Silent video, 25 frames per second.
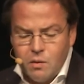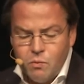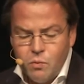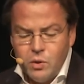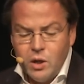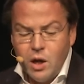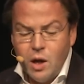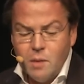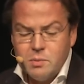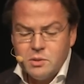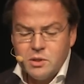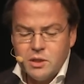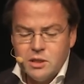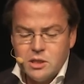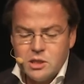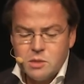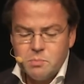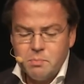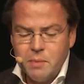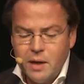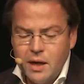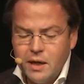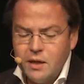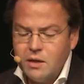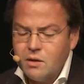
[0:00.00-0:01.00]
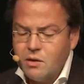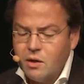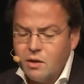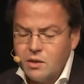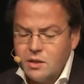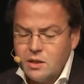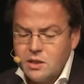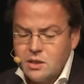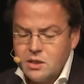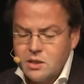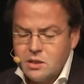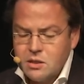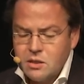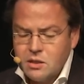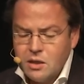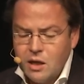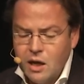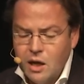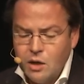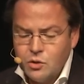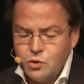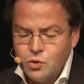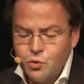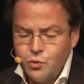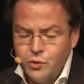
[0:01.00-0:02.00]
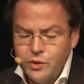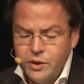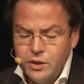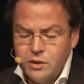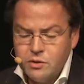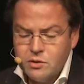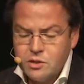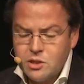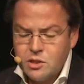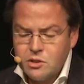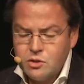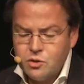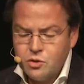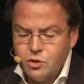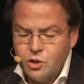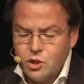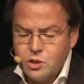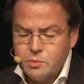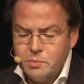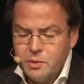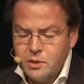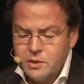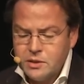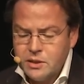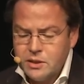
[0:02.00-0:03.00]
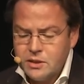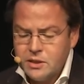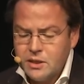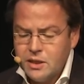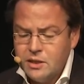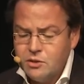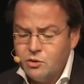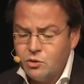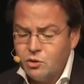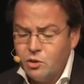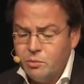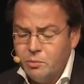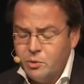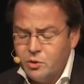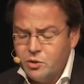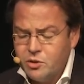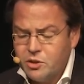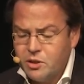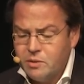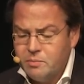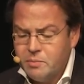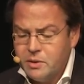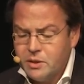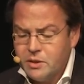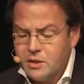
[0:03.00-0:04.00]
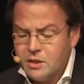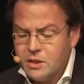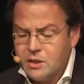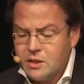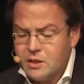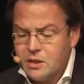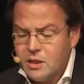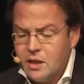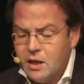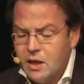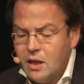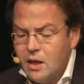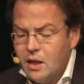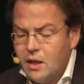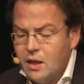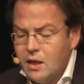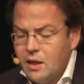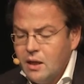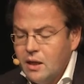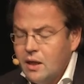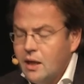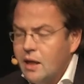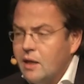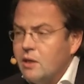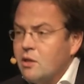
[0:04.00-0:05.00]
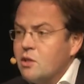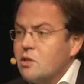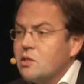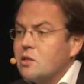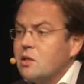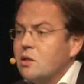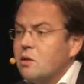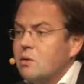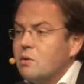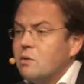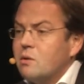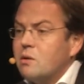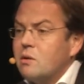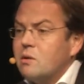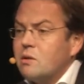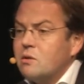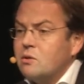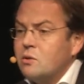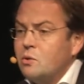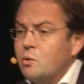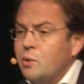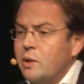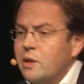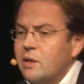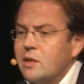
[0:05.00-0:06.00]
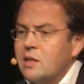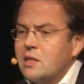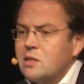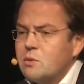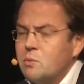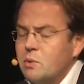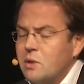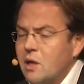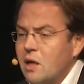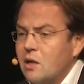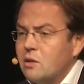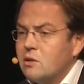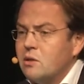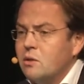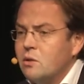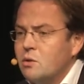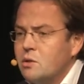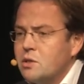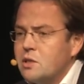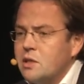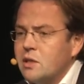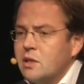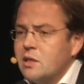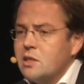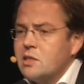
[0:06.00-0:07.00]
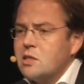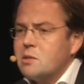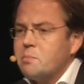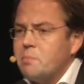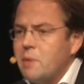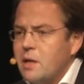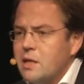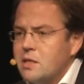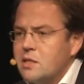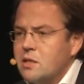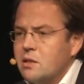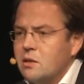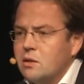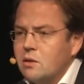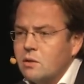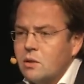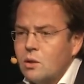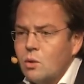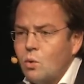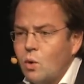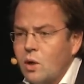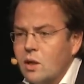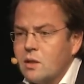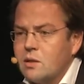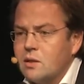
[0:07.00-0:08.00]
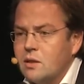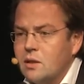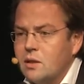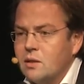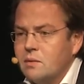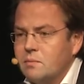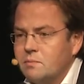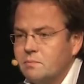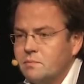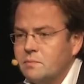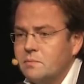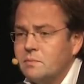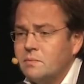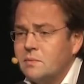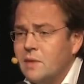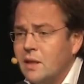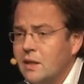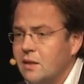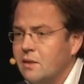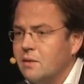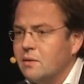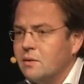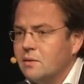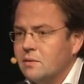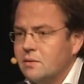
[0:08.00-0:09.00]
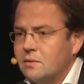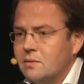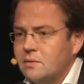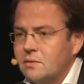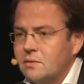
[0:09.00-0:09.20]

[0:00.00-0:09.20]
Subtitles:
we hope to inspire others how to reuse church buildings into community buildings, and also doing this without losing its spatial quality. Thank you.